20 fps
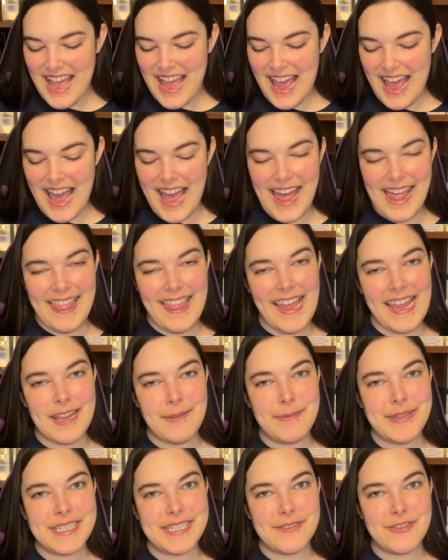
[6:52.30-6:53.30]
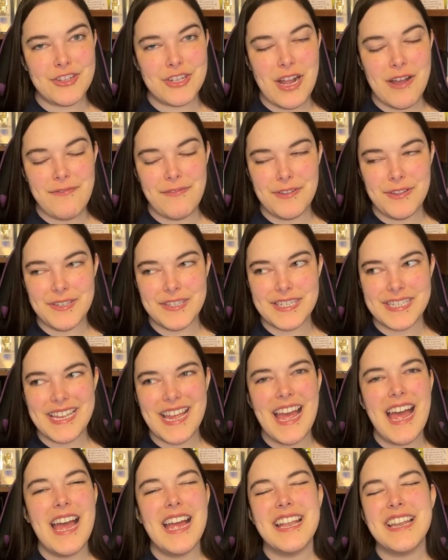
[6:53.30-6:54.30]
I like me some truffles.
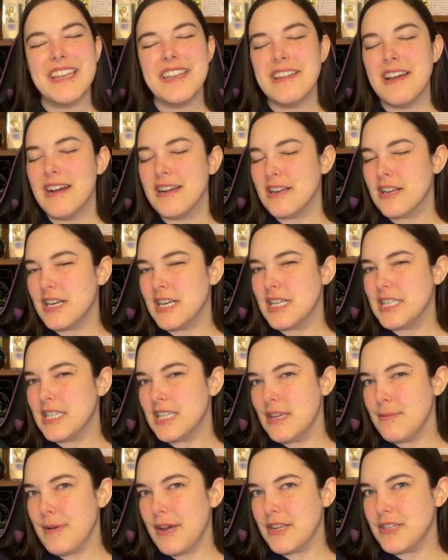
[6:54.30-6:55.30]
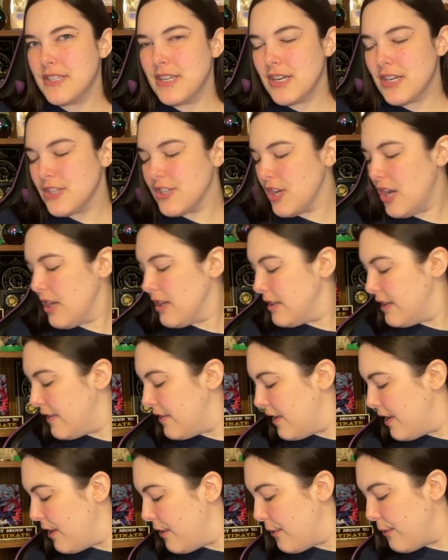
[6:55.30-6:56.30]
Not crazy about dark chocolate,
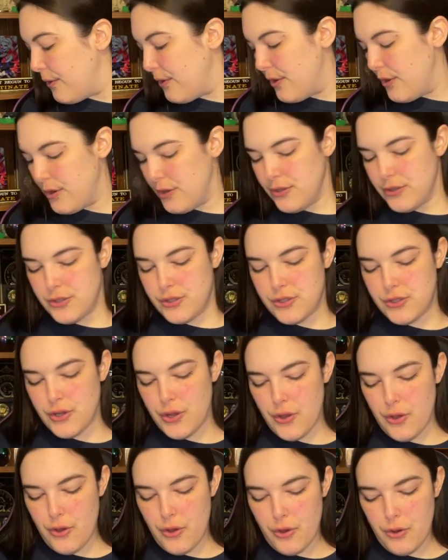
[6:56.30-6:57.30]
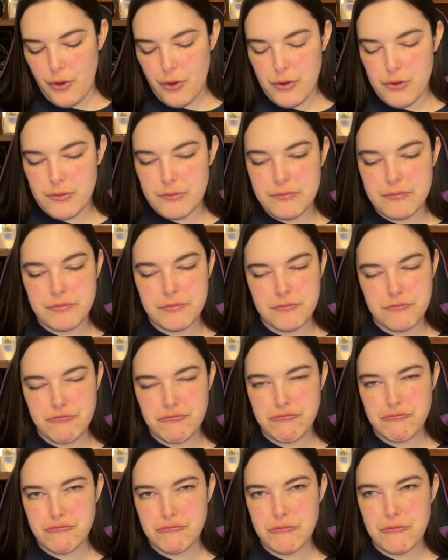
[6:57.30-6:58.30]
though. So,
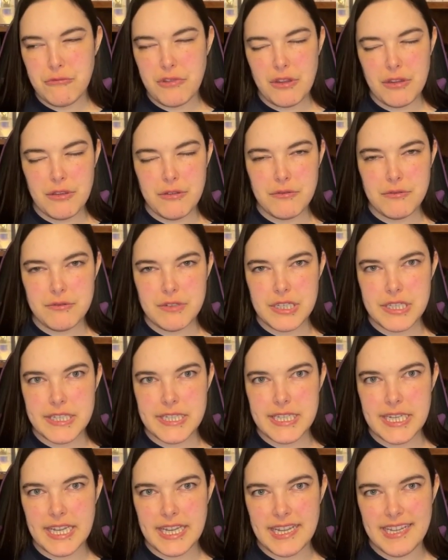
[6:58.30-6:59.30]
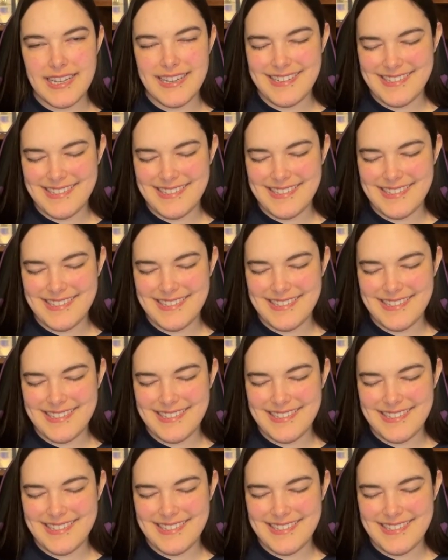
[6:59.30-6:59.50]
we'll see.